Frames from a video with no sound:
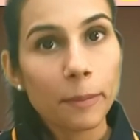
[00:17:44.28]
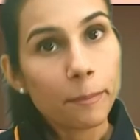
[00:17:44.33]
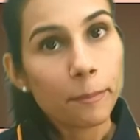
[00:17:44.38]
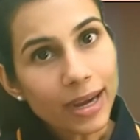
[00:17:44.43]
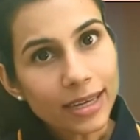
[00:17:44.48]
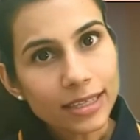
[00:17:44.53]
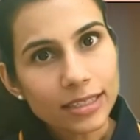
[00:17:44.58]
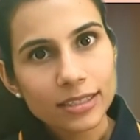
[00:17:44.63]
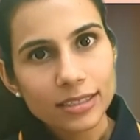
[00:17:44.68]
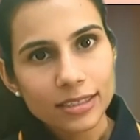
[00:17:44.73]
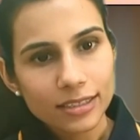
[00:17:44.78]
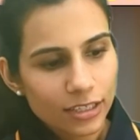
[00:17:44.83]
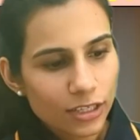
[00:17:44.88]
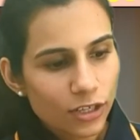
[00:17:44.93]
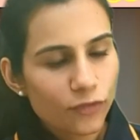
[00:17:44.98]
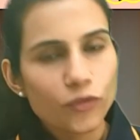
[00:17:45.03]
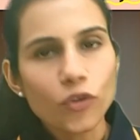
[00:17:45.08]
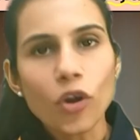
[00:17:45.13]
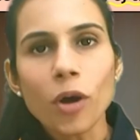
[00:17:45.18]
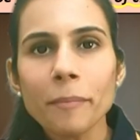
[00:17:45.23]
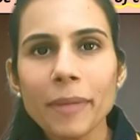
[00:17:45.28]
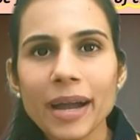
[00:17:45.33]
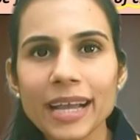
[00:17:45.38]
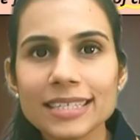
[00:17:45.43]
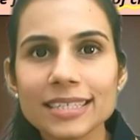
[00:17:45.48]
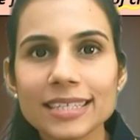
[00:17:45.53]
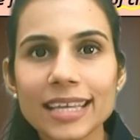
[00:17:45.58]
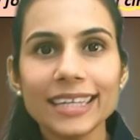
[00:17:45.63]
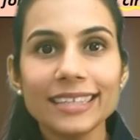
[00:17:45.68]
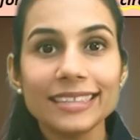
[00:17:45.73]
But from
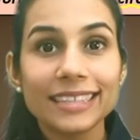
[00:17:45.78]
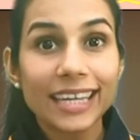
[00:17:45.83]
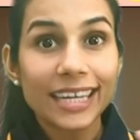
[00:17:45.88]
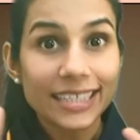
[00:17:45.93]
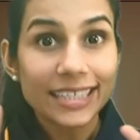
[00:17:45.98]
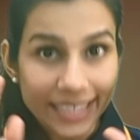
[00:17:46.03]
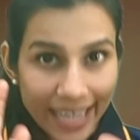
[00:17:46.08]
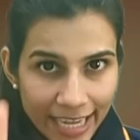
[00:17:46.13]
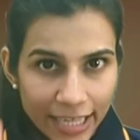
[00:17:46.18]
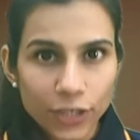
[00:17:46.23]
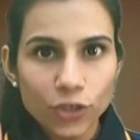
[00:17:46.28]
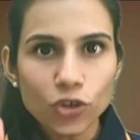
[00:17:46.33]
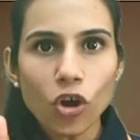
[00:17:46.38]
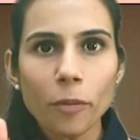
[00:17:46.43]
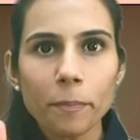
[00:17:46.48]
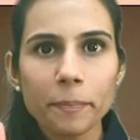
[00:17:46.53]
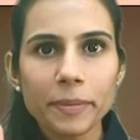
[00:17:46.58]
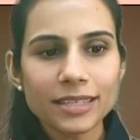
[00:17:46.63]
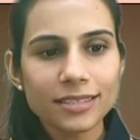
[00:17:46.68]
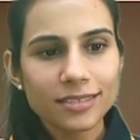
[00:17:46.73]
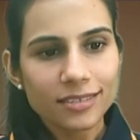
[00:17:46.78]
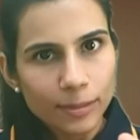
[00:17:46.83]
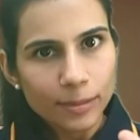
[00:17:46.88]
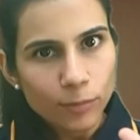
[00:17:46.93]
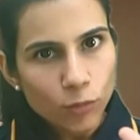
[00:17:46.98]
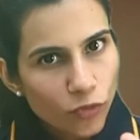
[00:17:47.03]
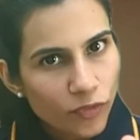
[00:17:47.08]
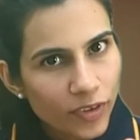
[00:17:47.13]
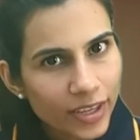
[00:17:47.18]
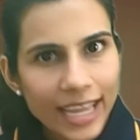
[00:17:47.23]
my side, there are 10 topics,
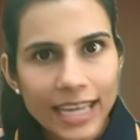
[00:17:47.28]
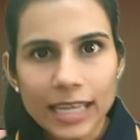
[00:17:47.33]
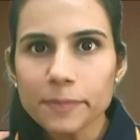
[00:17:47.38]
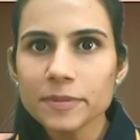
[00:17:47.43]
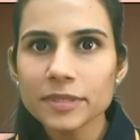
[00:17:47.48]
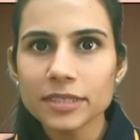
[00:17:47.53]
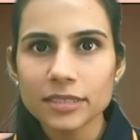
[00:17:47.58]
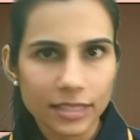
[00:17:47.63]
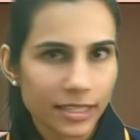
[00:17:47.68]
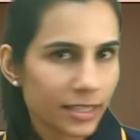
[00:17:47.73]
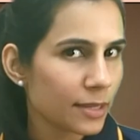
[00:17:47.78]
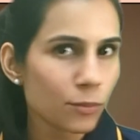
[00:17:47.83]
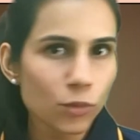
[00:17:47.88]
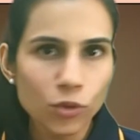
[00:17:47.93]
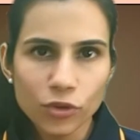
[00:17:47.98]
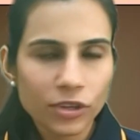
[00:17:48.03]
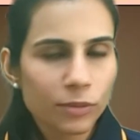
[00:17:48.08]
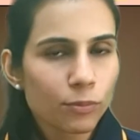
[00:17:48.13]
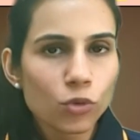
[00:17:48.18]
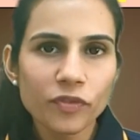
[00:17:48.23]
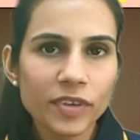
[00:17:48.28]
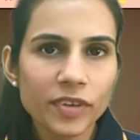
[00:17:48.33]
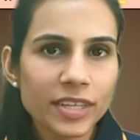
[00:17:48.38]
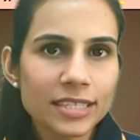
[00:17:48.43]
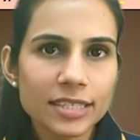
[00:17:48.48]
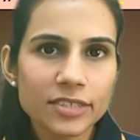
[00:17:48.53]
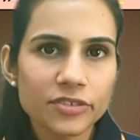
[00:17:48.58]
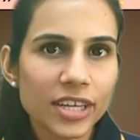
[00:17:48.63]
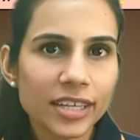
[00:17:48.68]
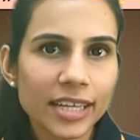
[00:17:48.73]
removing ellipse,
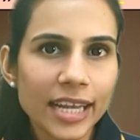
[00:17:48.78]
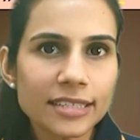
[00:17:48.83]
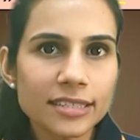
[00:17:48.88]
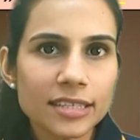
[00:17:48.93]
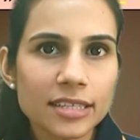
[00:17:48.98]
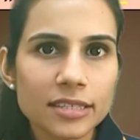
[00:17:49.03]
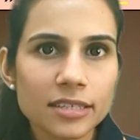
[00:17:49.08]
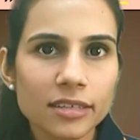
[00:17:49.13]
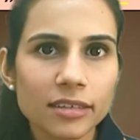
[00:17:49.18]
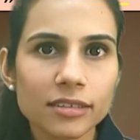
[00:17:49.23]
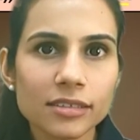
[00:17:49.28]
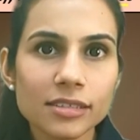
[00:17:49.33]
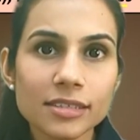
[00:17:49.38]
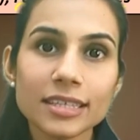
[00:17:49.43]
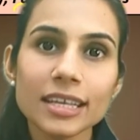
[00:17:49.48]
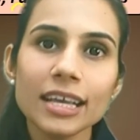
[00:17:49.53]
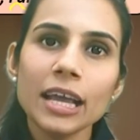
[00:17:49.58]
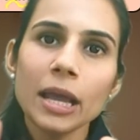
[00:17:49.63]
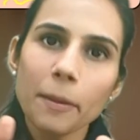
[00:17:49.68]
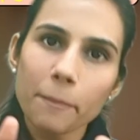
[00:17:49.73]
removing straight lines and circles,